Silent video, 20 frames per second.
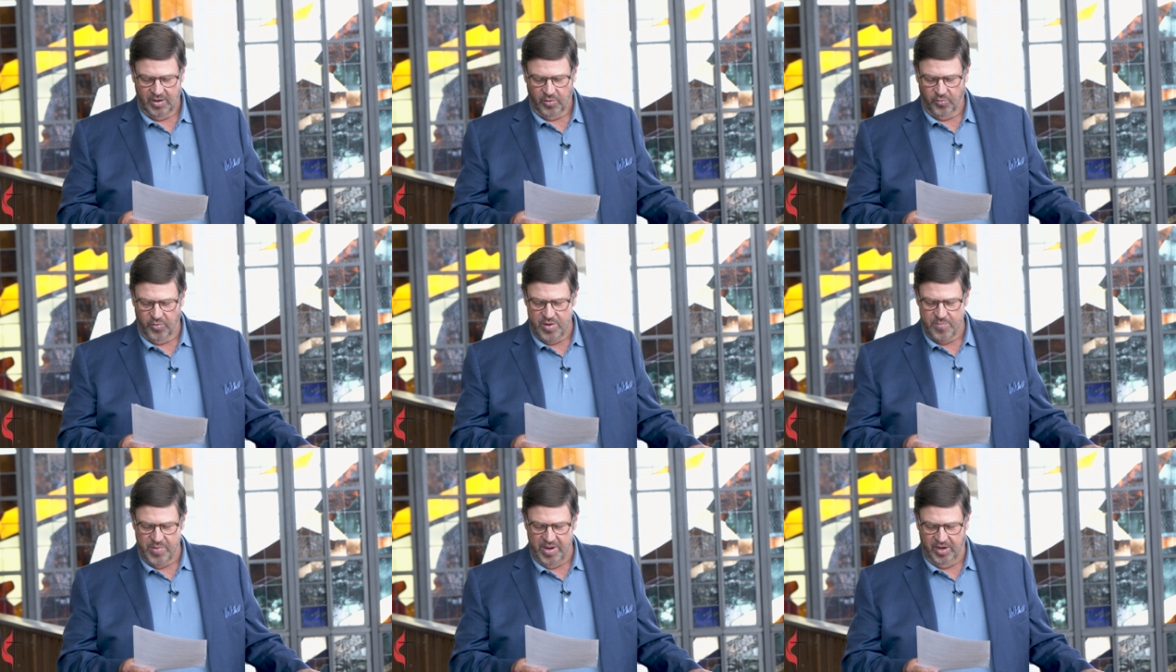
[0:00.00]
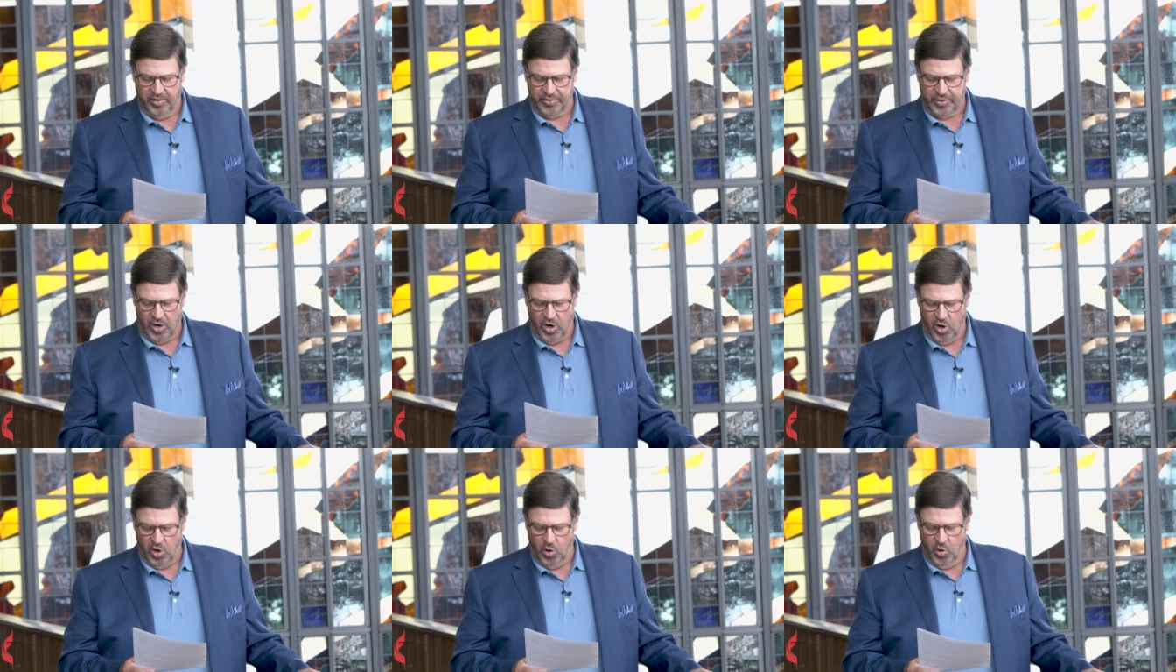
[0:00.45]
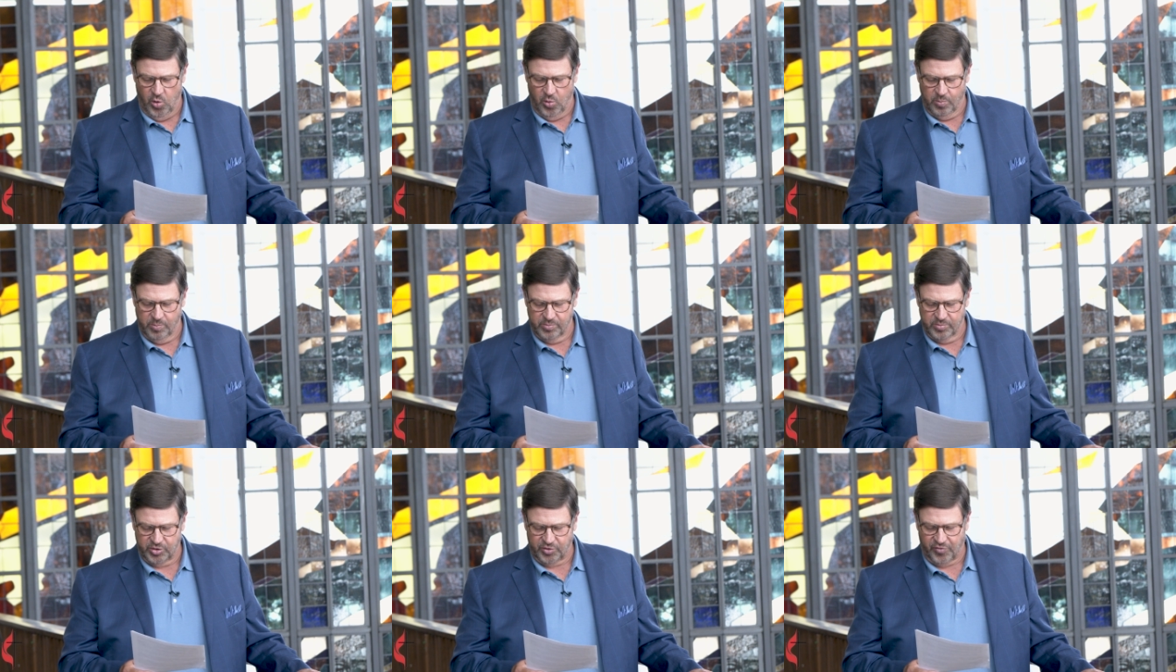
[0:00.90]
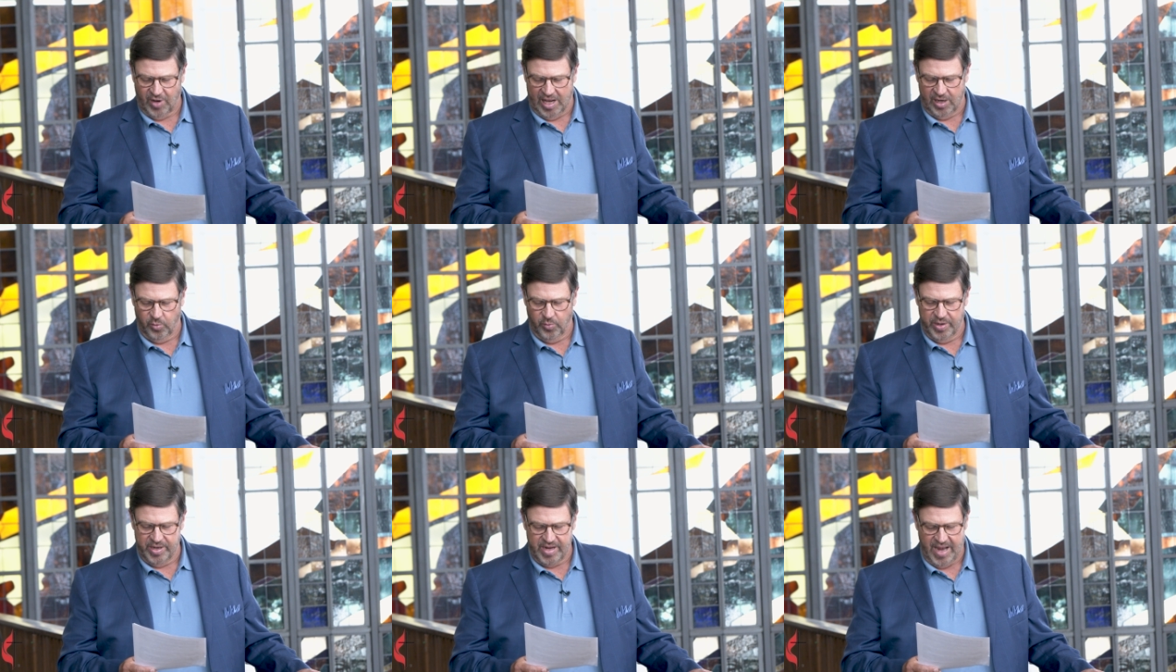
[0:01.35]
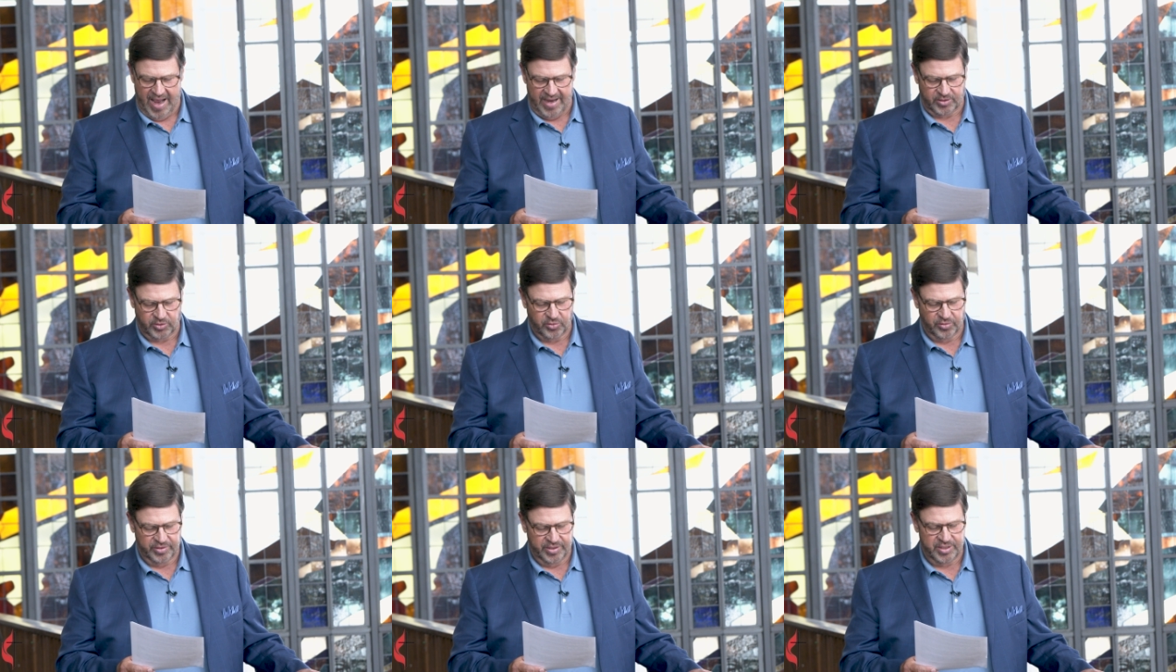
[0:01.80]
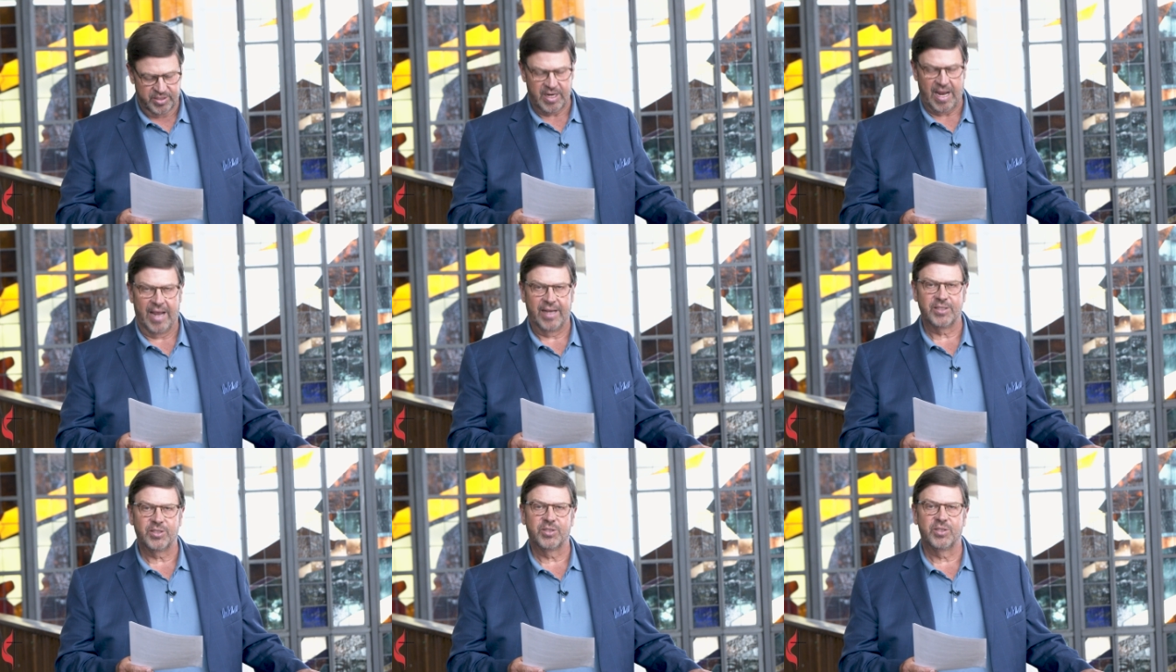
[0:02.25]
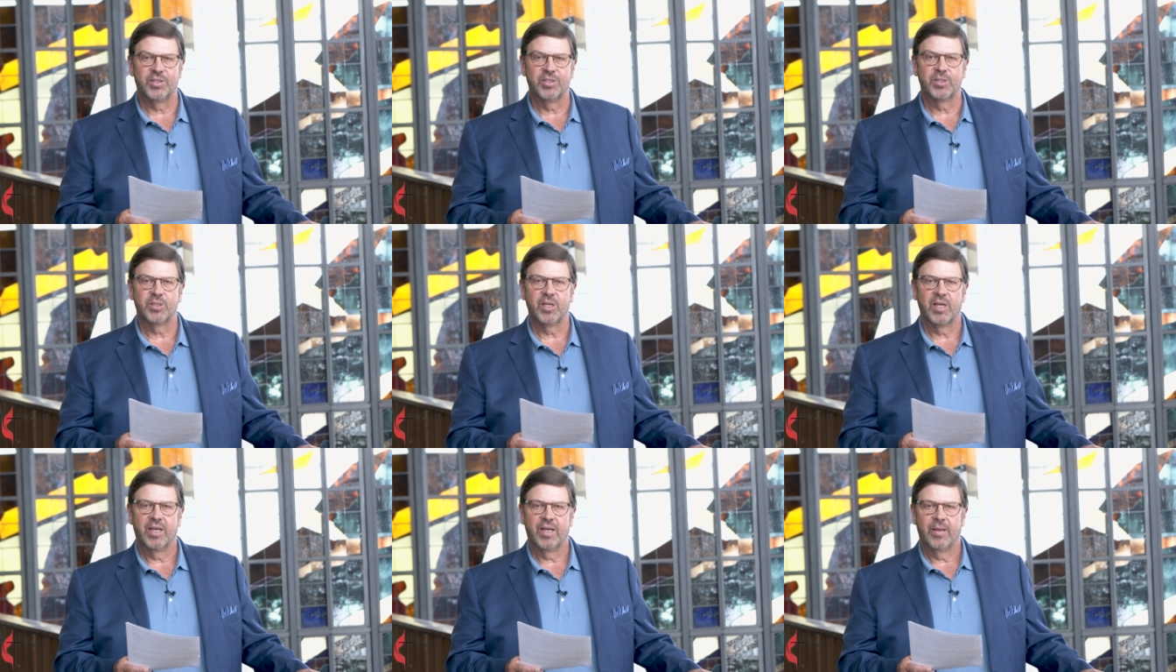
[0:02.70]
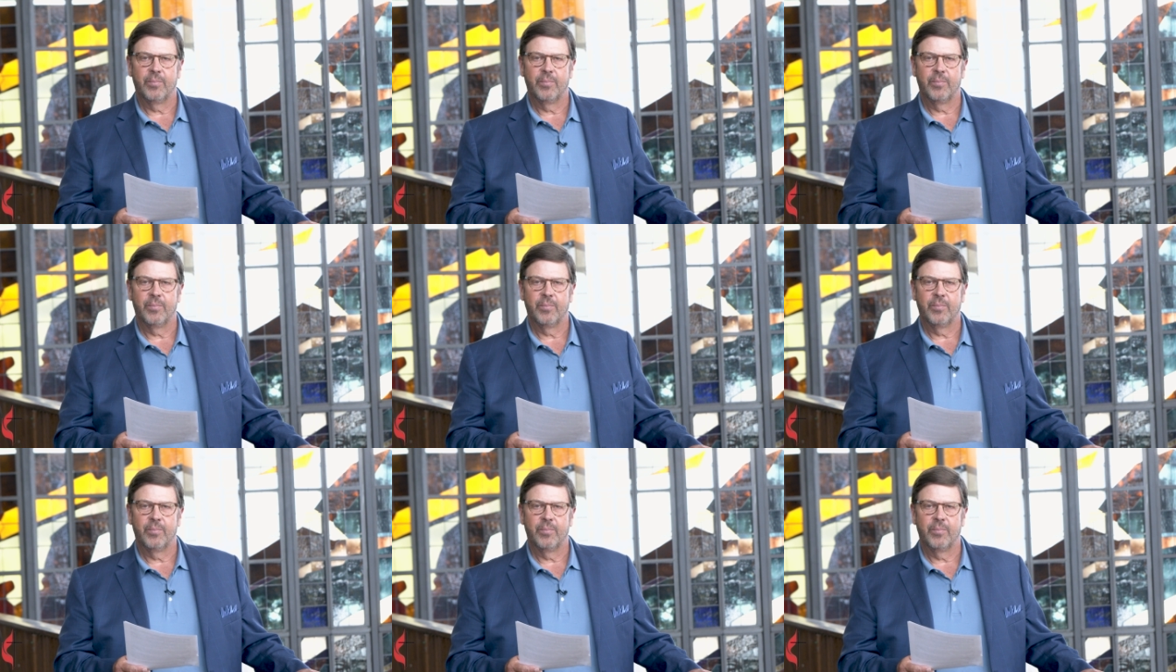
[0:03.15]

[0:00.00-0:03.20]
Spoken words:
rebuilt homes following natural disasters,